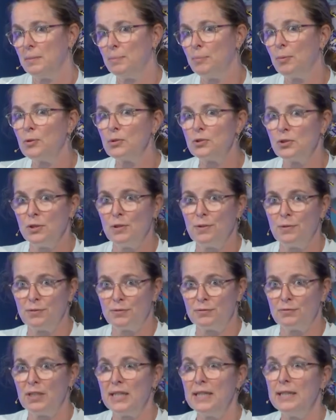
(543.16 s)
portion of
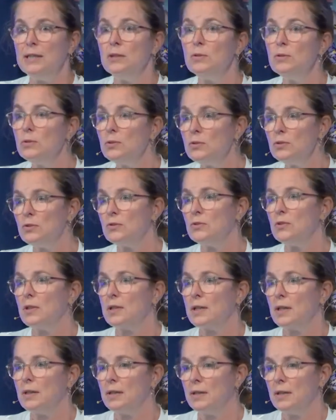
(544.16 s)
reuse,
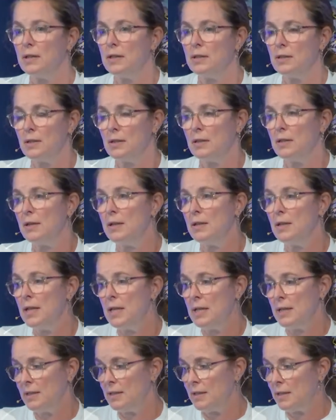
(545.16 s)

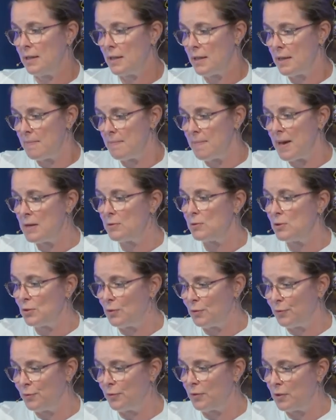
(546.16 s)
the amount
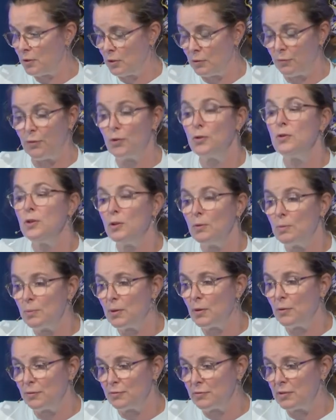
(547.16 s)
of the volume
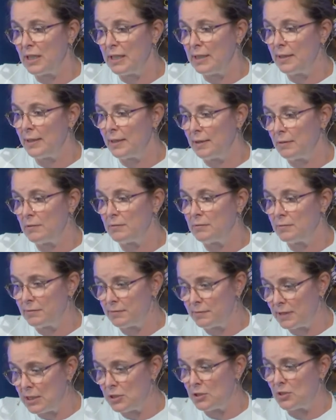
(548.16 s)
of
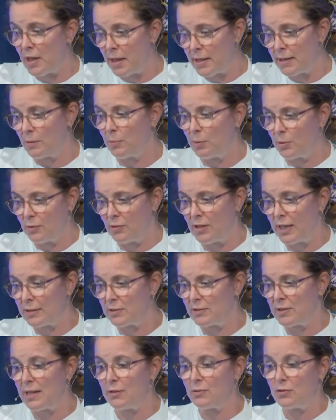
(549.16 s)
recyclable
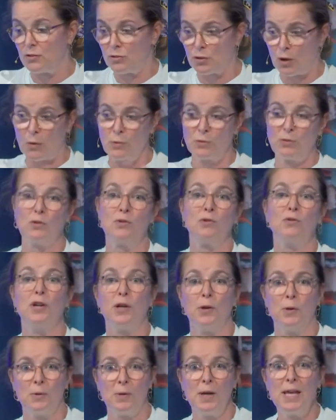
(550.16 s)
textiles is going to
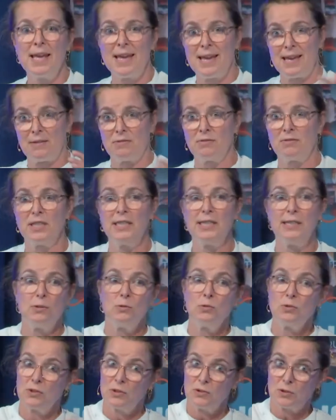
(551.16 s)
grow, and
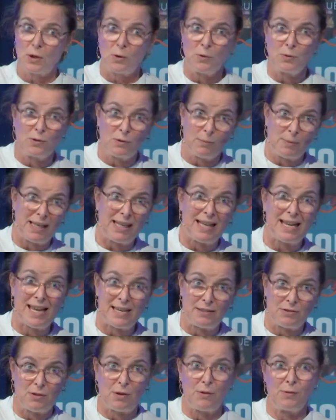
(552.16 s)
reuse is going to be
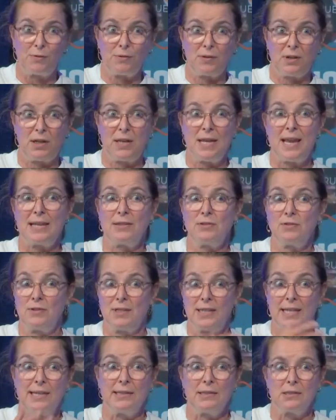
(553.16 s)
less over the
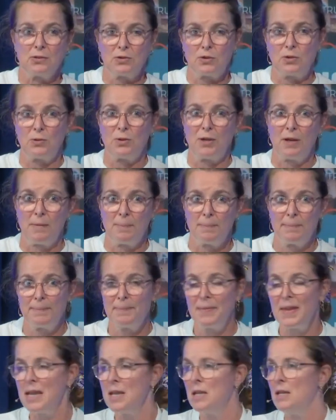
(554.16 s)
next years to come.
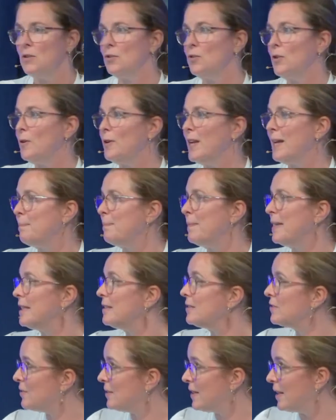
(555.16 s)
So that
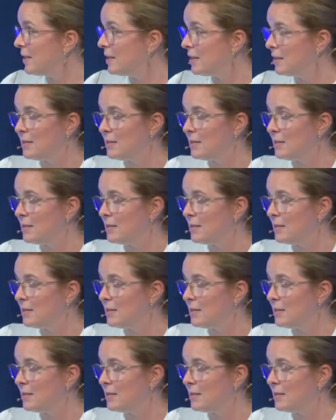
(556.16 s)
means that